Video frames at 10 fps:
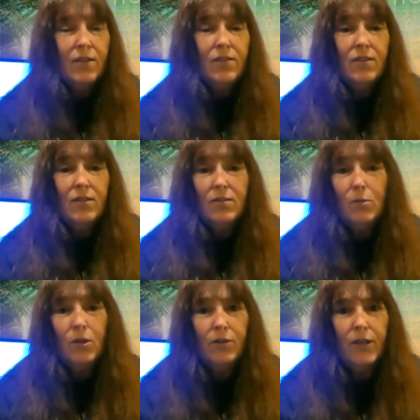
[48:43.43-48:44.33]
You stick your
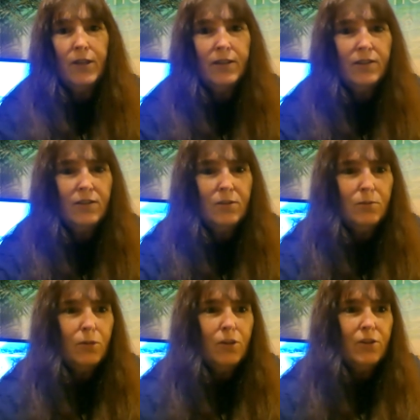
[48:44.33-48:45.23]
water right into the
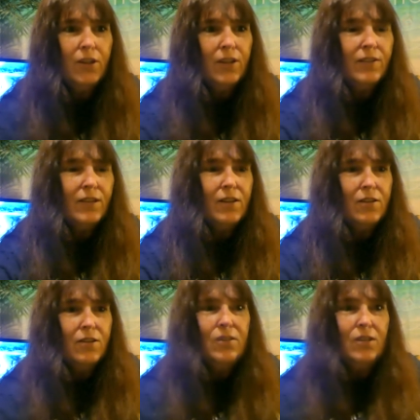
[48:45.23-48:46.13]
water tanks there, you
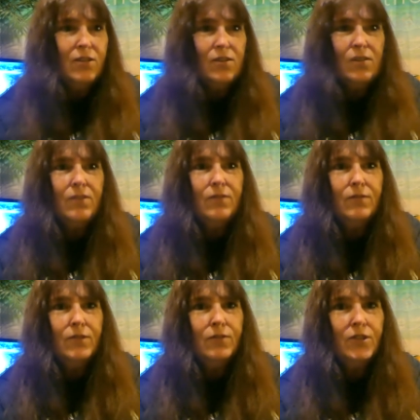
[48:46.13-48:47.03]
can touch the,
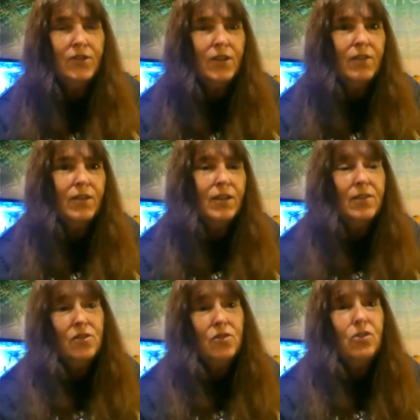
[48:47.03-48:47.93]
the fish and everything. At
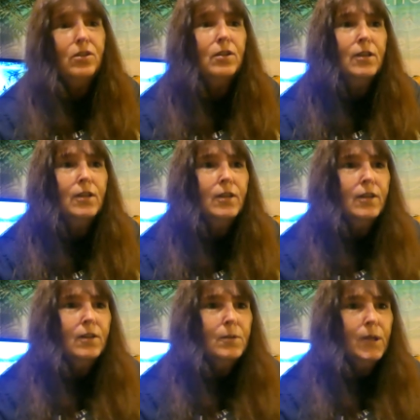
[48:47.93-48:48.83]
least you could
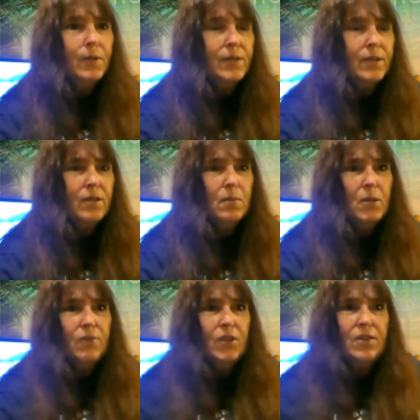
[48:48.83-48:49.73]
when I was there. They may
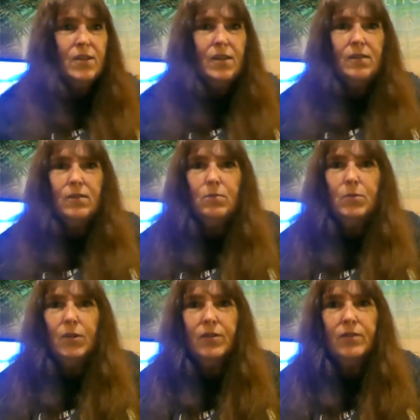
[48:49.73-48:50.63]
have changed that too
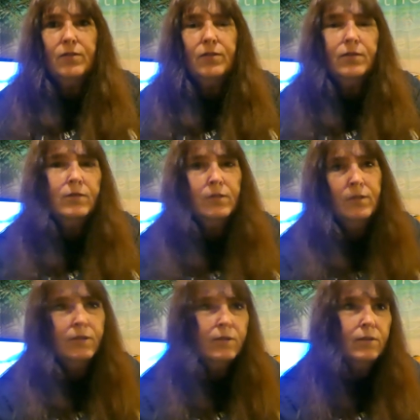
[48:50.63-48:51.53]
because of
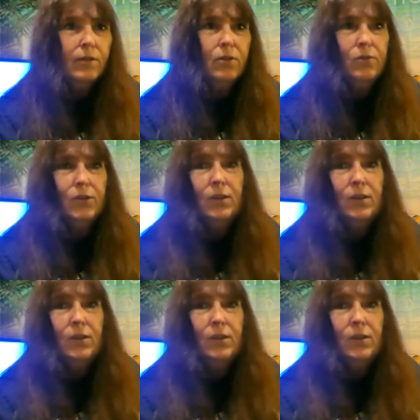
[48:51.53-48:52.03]
COVID.